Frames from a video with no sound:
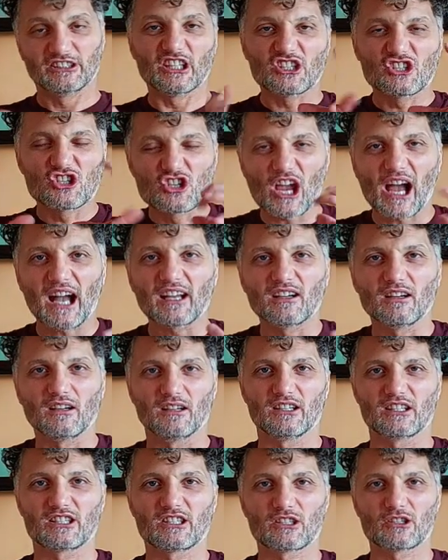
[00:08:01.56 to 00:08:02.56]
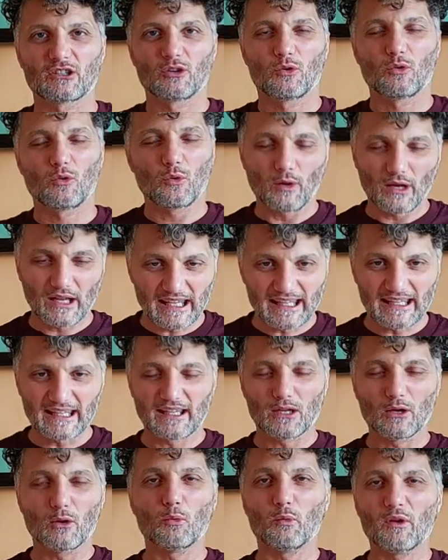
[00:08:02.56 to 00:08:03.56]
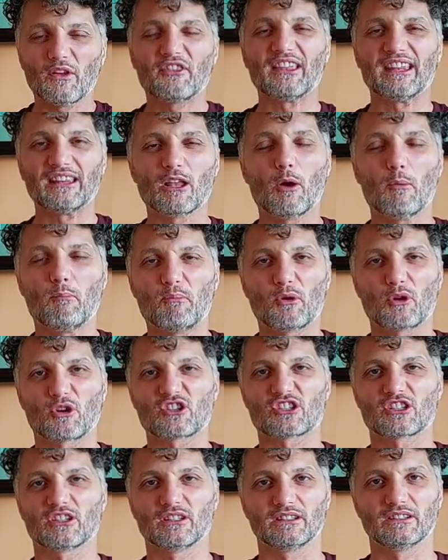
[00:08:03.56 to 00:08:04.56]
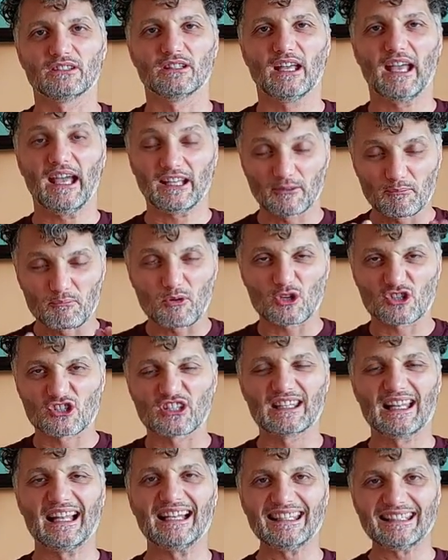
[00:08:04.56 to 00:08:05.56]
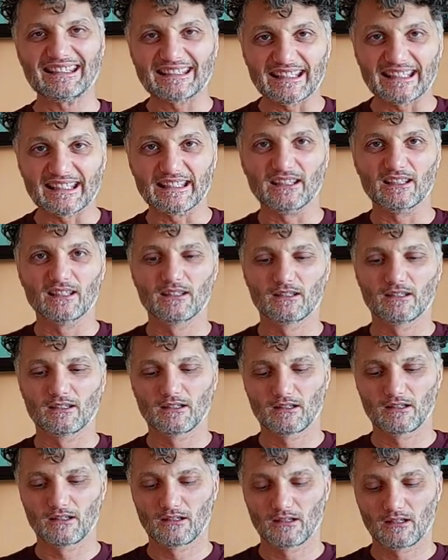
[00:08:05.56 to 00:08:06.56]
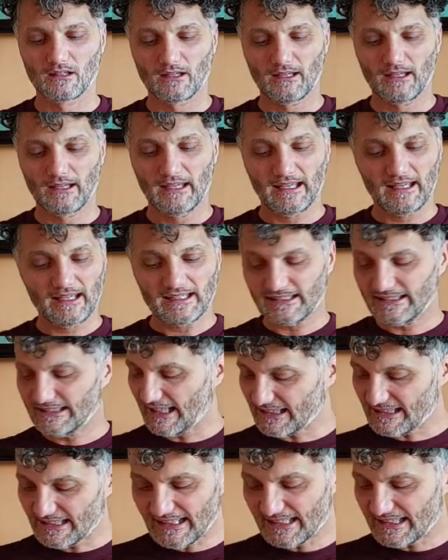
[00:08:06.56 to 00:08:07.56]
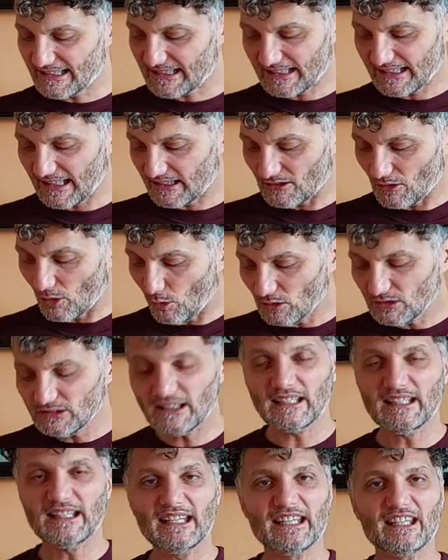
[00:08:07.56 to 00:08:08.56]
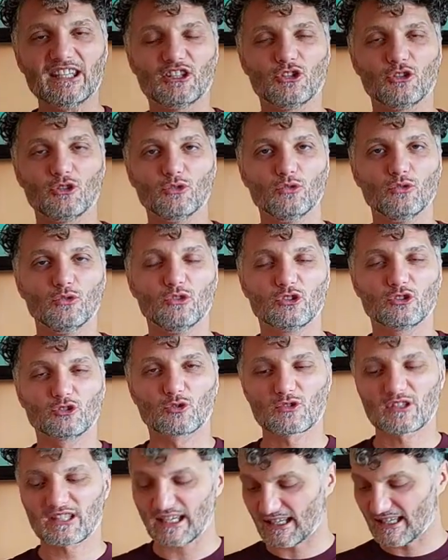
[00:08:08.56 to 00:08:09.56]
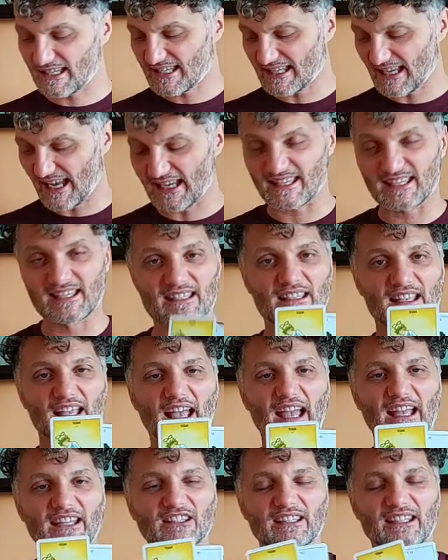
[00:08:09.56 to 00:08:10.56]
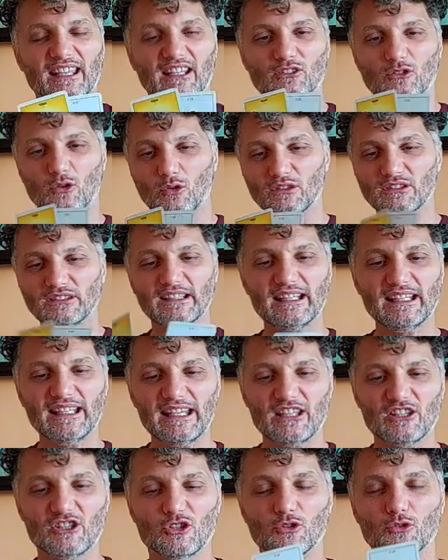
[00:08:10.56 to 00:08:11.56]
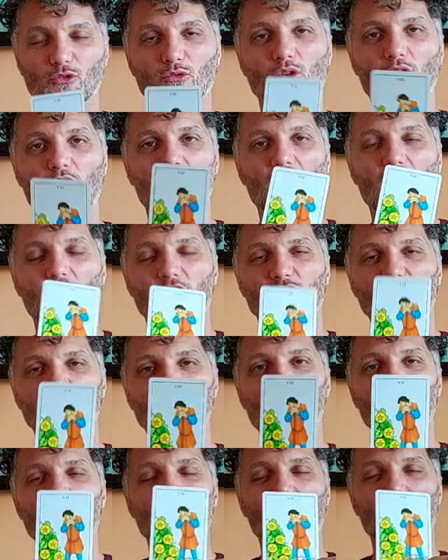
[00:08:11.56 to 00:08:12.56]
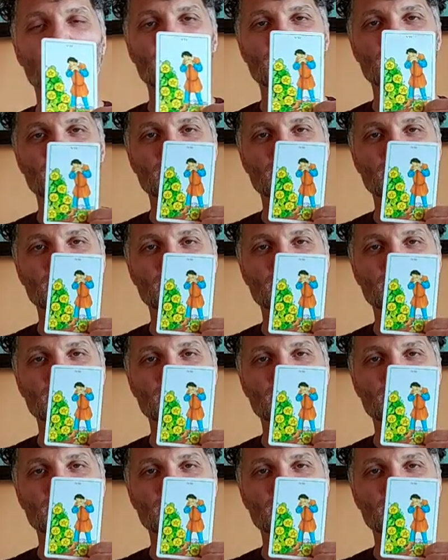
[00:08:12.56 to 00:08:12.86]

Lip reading: juggles within a person and a personality, that it can only lead you to success and can only lead you to